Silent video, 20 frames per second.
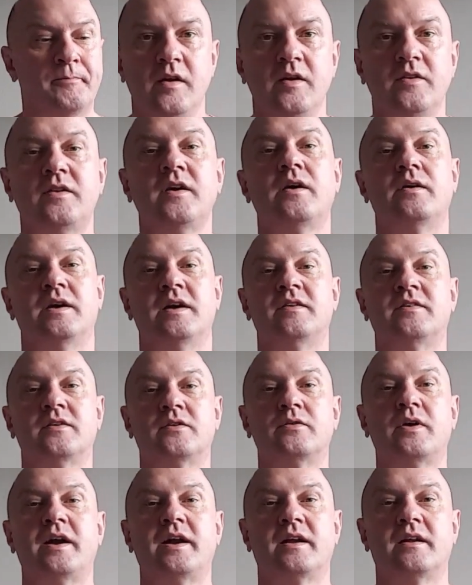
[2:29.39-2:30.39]
So it's a
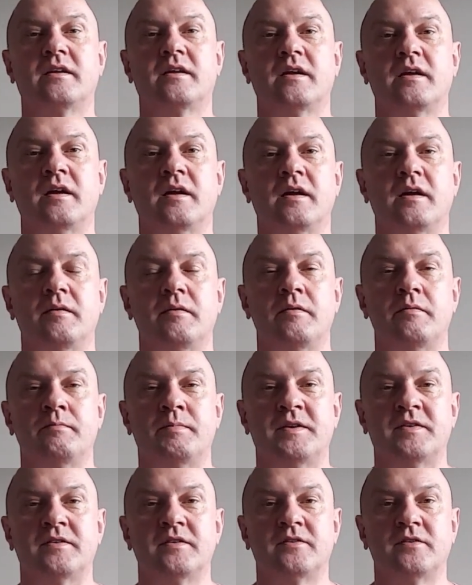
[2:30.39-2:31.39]
great
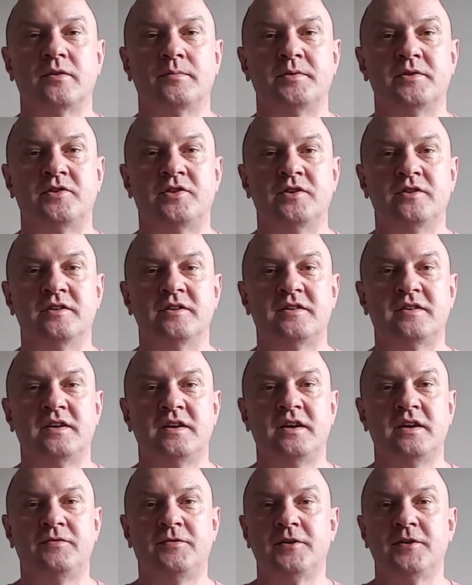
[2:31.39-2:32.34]
business opportunity.